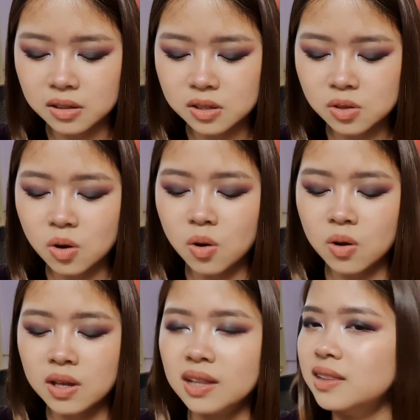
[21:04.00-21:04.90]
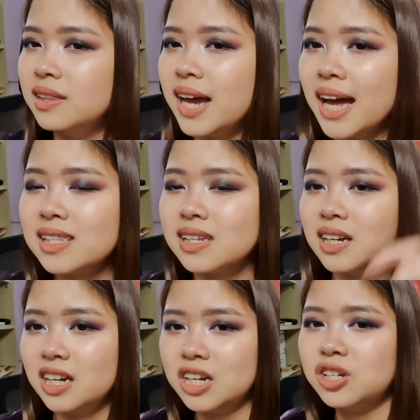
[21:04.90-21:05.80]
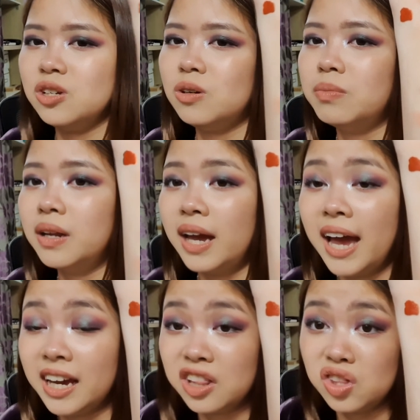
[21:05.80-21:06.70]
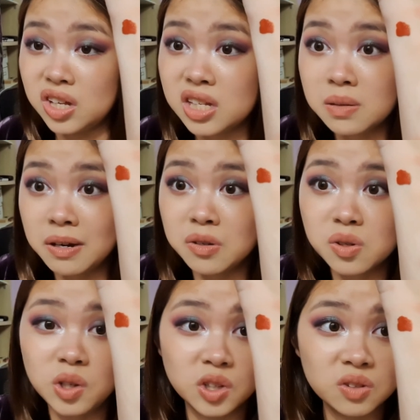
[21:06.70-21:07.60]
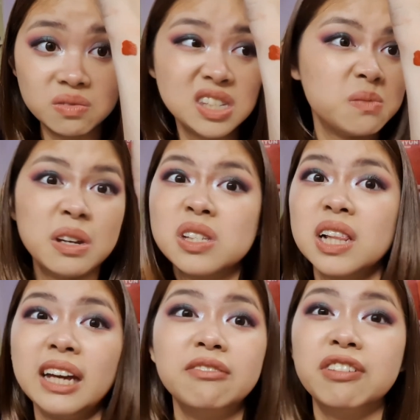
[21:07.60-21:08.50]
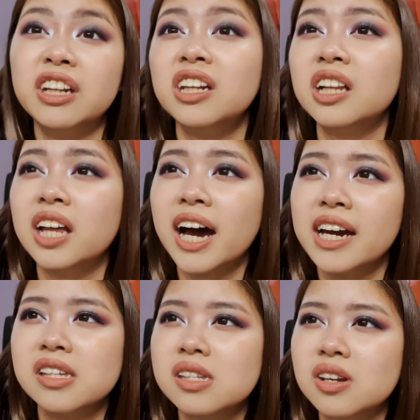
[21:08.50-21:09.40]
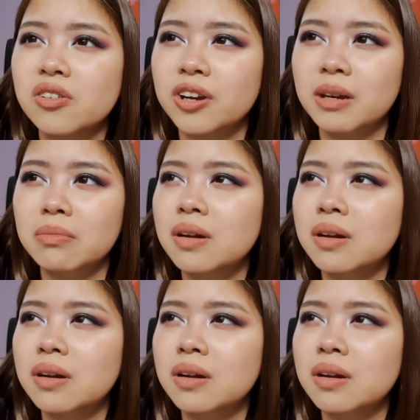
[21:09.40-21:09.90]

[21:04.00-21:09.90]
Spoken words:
So that's an issue, but heck, this smells good. It smells like vanilla ice cream.